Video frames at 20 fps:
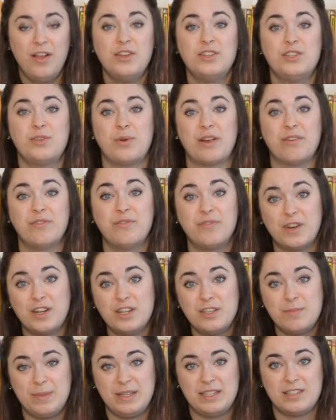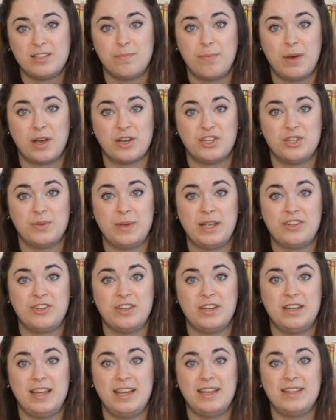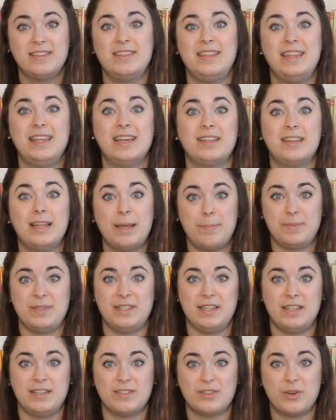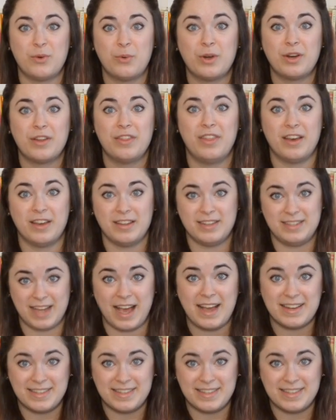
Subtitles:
So our first piece of punctuation is the ellipses, or the